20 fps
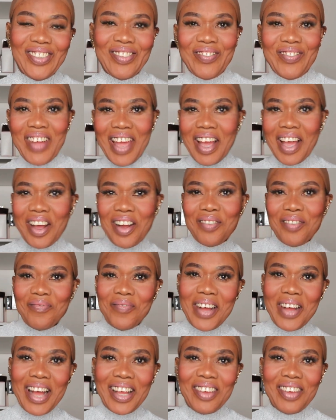Welcome
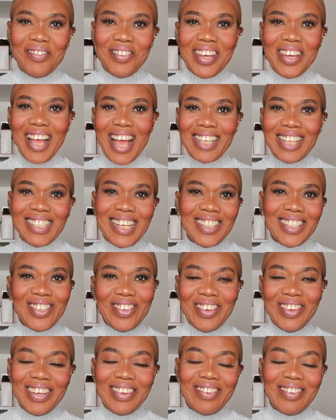back. Hope you guys are
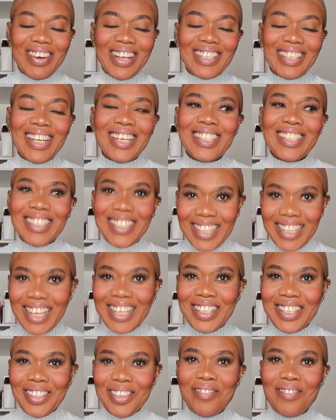doing great. Gorgeous, thank
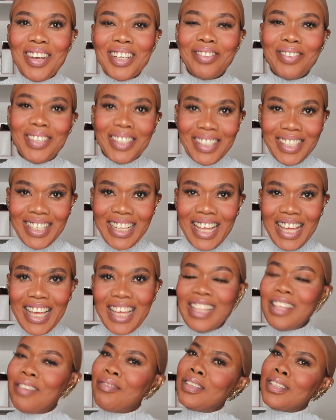you so much for tuning
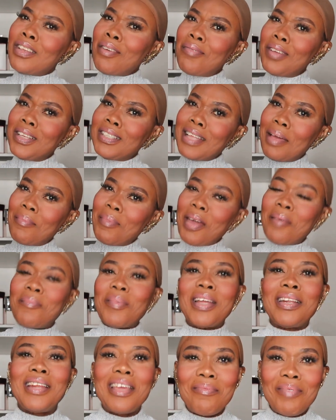in. If it's your first time here,
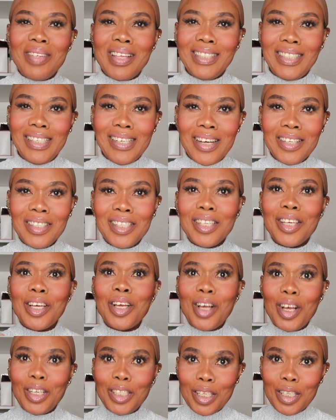my name is Chelsea.
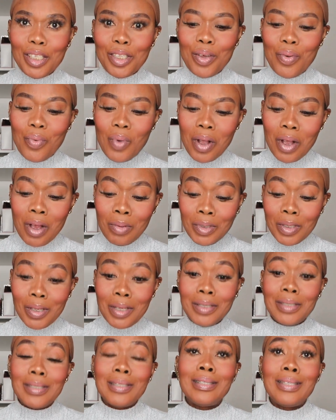Gorgeous, you're welcome.
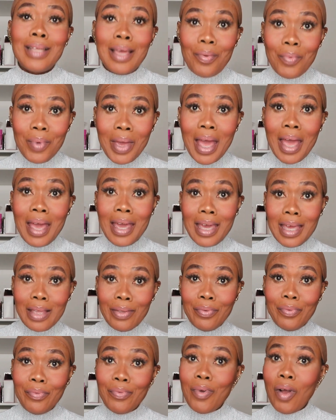So today we are
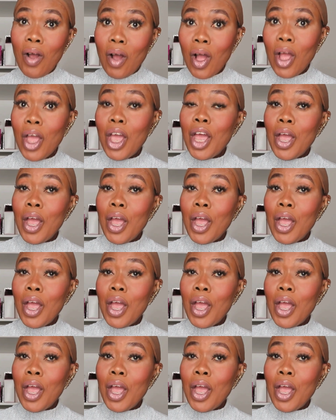in for